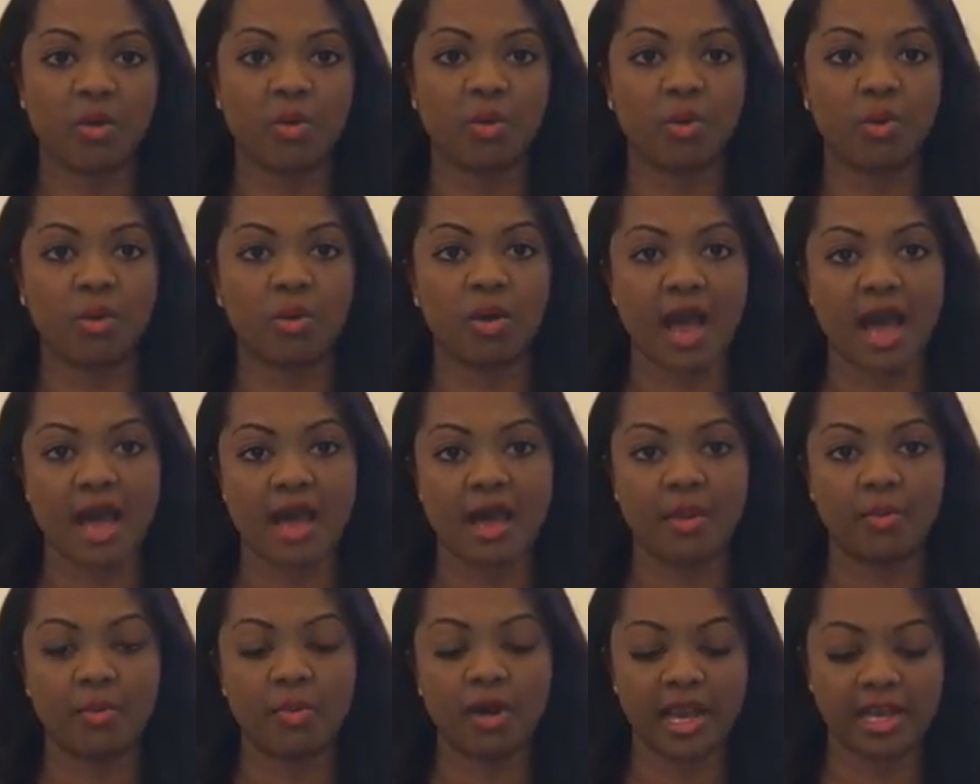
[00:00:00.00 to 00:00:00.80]
or
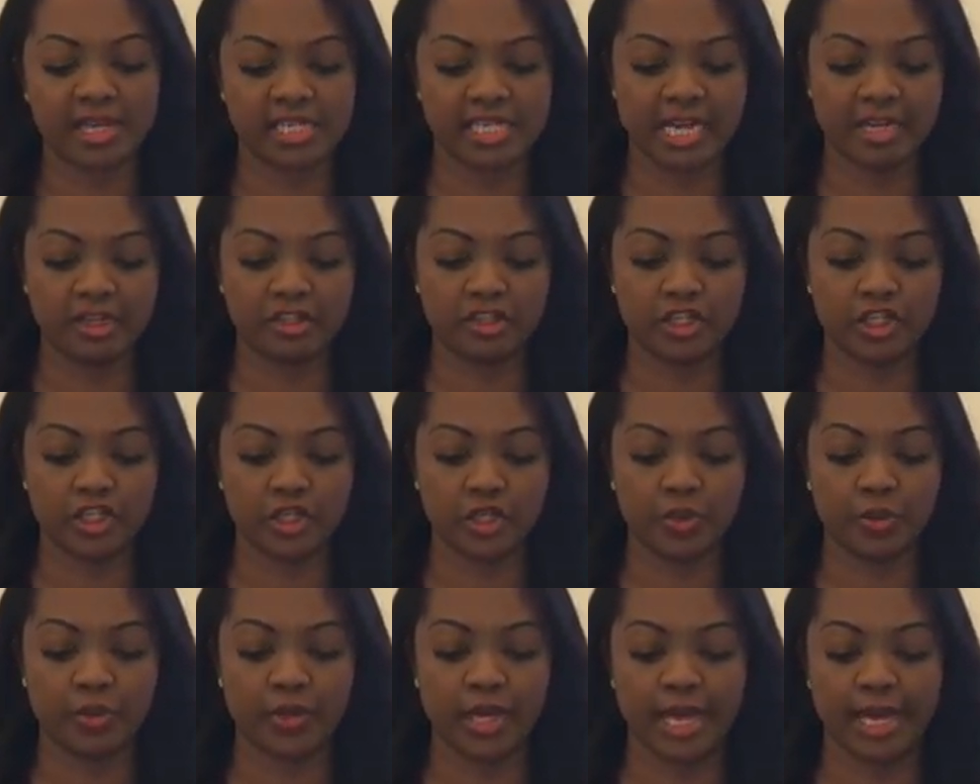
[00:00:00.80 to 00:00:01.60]
what I tend to
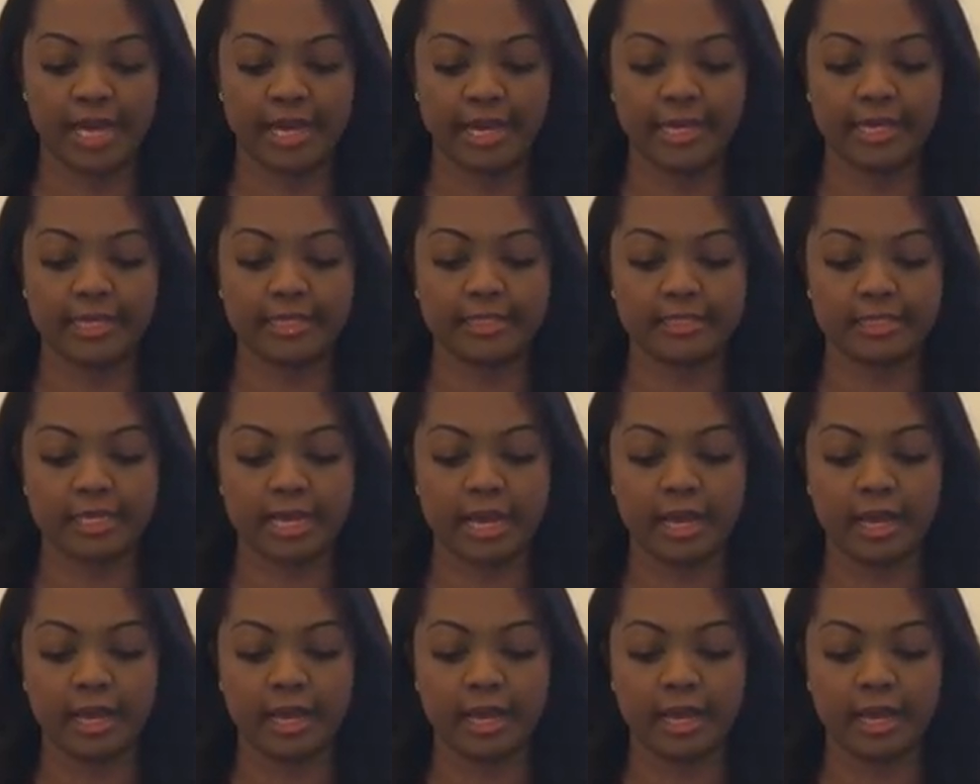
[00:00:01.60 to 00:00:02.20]
do is